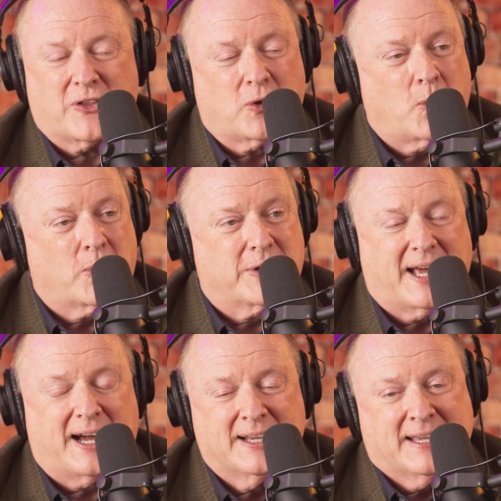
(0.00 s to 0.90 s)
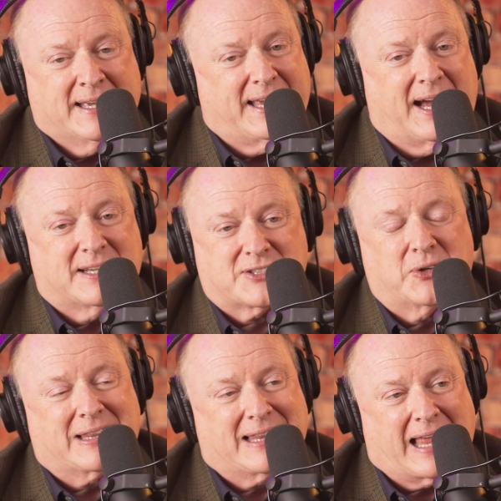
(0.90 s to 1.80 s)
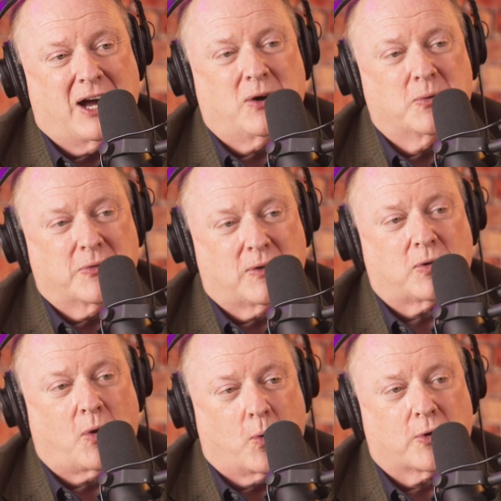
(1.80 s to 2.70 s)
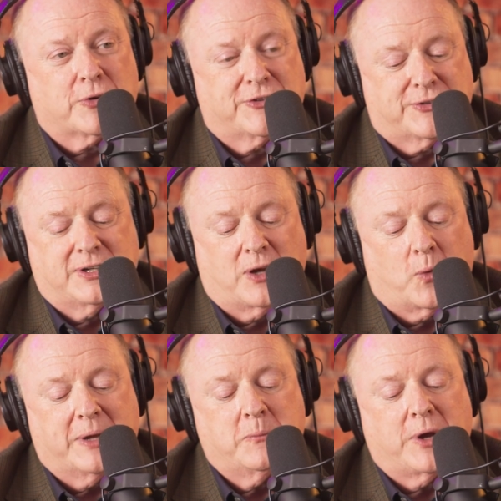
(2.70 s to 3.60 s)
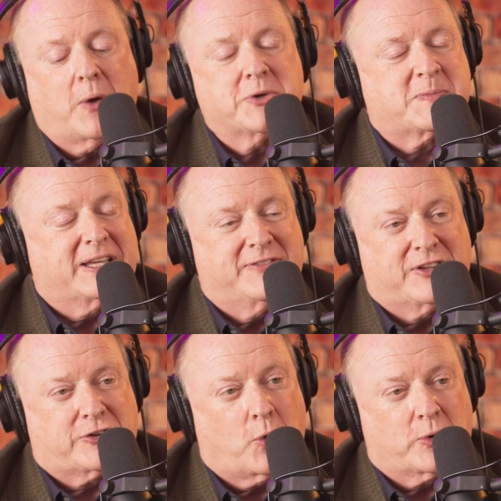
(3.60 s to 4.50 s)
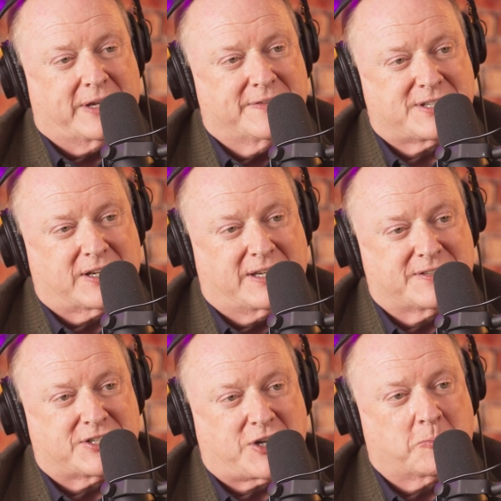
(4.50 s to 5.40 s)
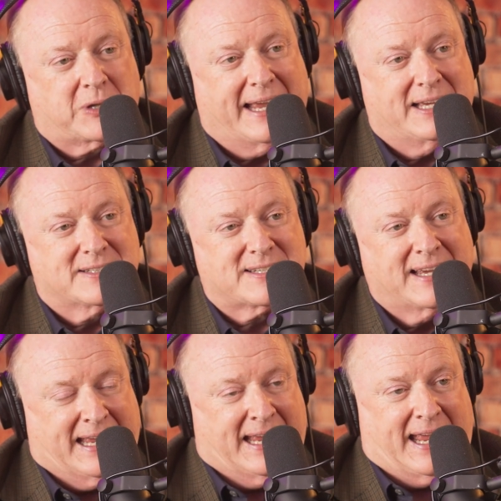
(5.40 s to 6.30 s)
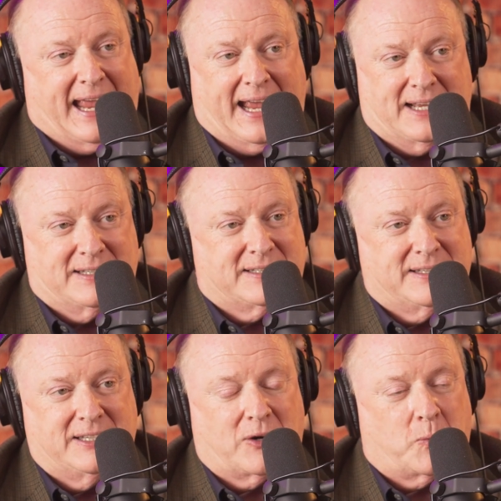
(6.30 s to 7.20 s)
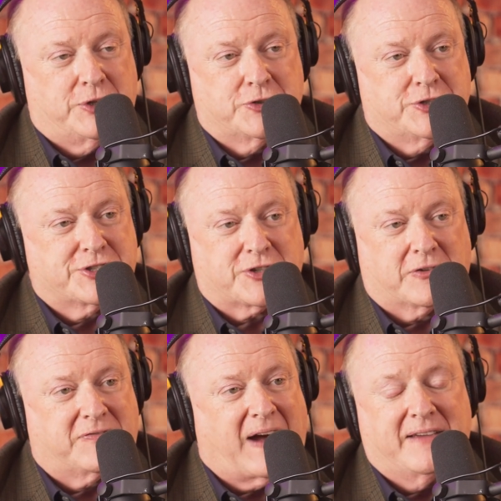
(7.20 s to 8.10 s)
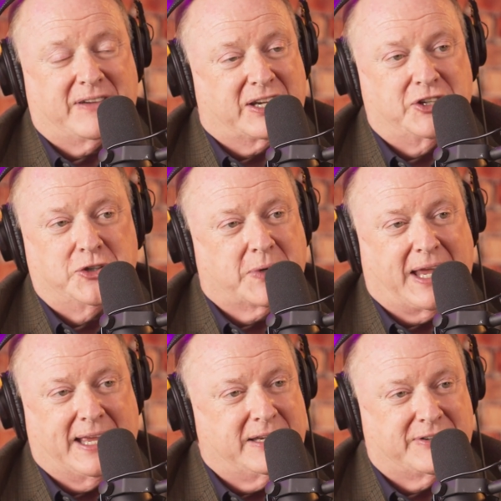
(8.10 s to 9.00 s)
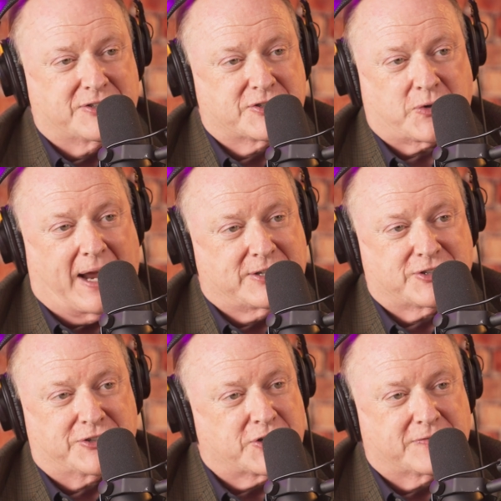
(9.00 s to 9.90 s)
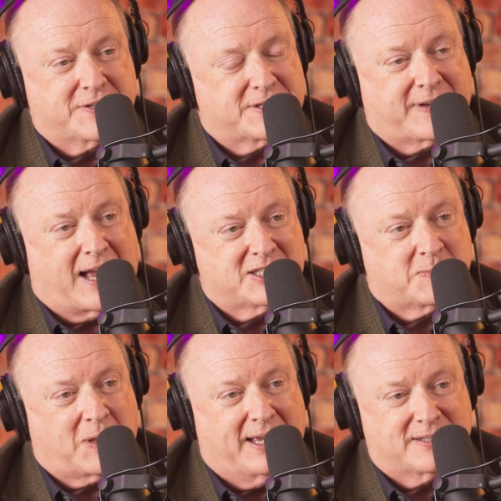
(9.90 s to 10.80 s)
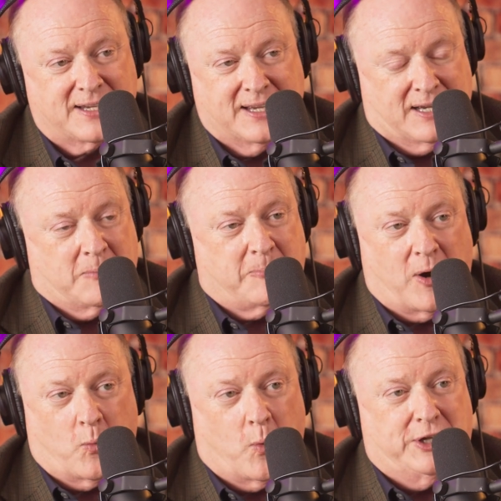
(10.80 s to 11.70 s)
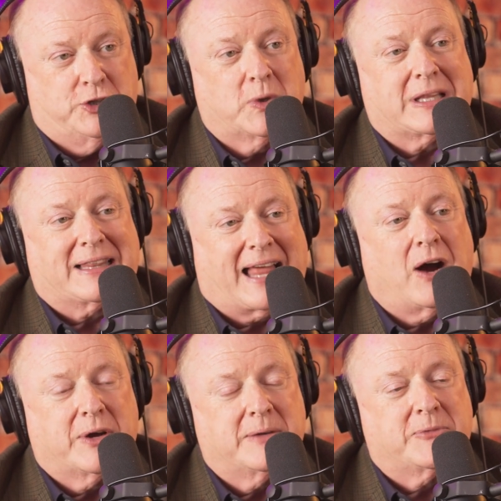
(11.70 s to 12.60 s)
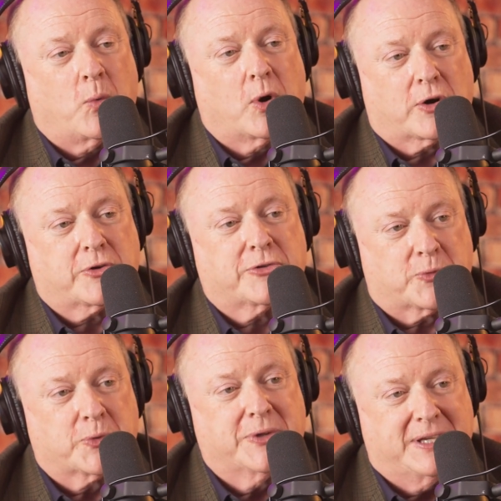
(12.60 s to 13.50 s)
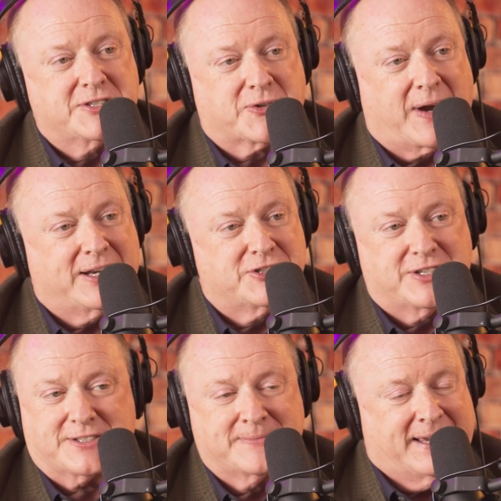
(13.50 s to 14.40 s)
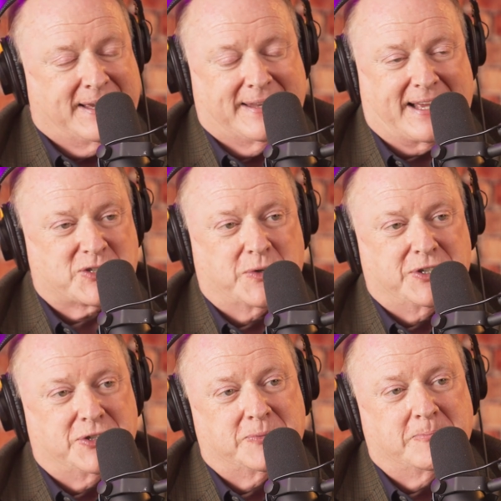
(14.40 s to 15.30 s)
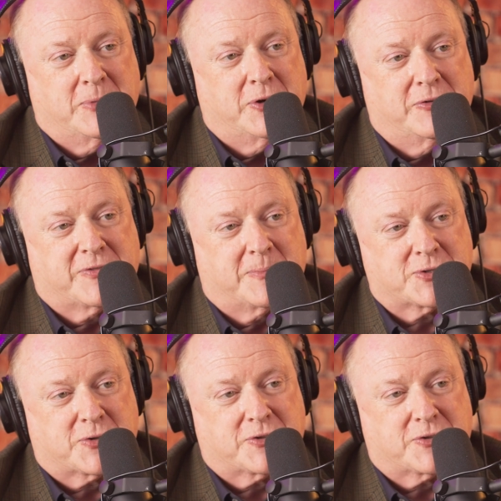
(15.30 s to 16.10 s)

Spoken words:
do for the Lord. To allow the Lord's, we always believe that the Lord gives us our plans. And, when you're just surviving, you can't even scratch the surface of God's plans. But when you allow him to work through these strategies, that's when you move from